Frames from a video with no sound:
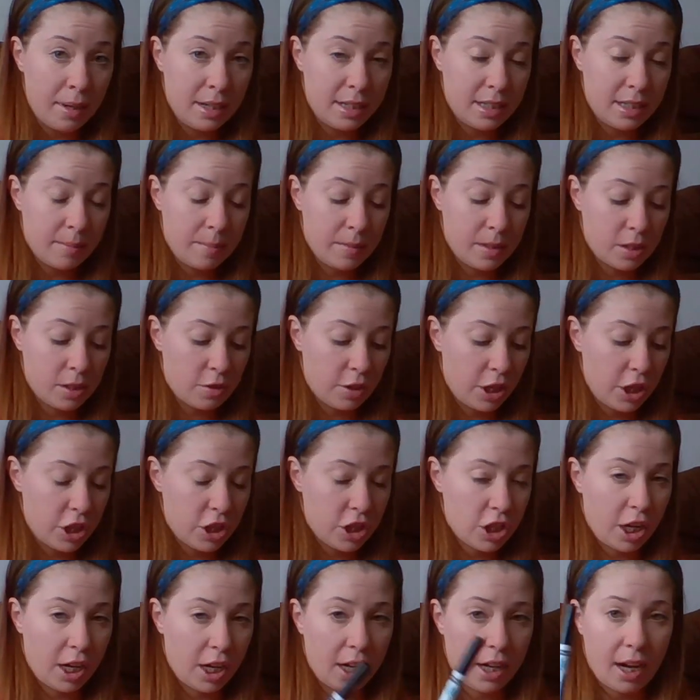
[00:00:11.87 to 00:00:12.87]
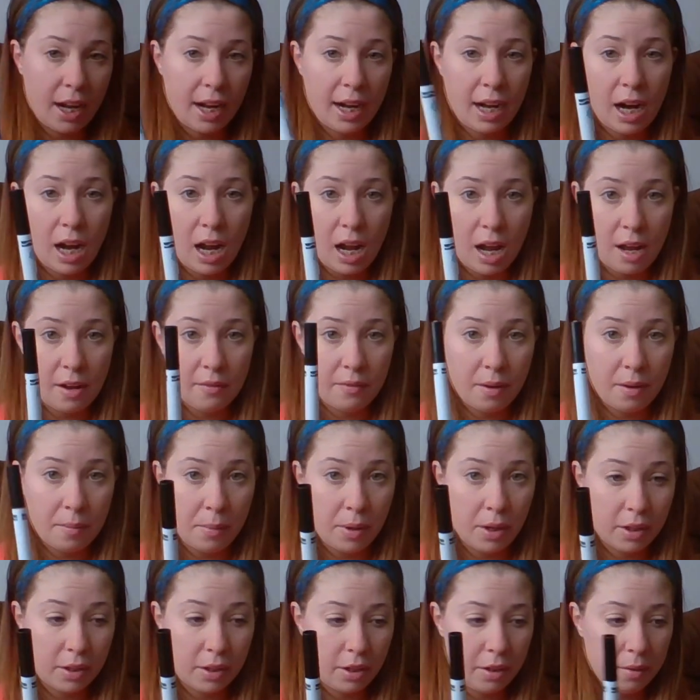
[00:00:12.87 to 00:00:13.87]
demonstration, I have a
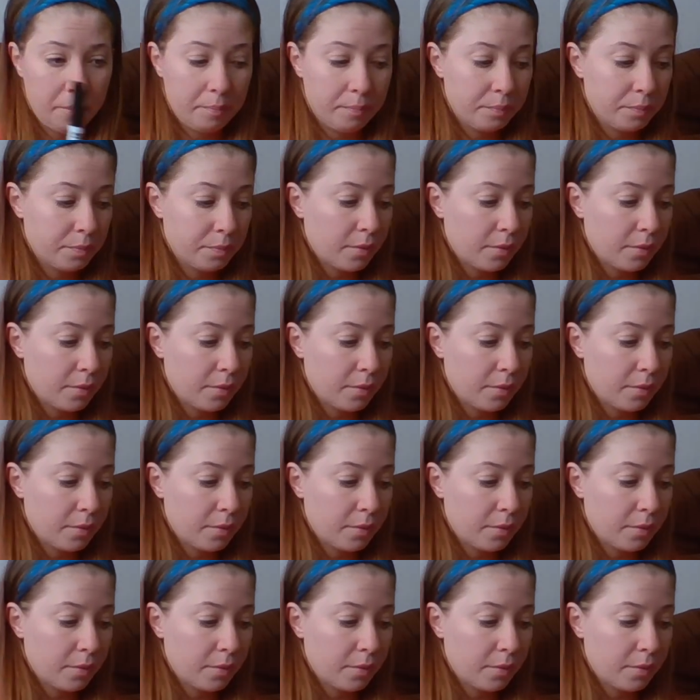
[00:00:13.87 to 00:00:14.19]
marker,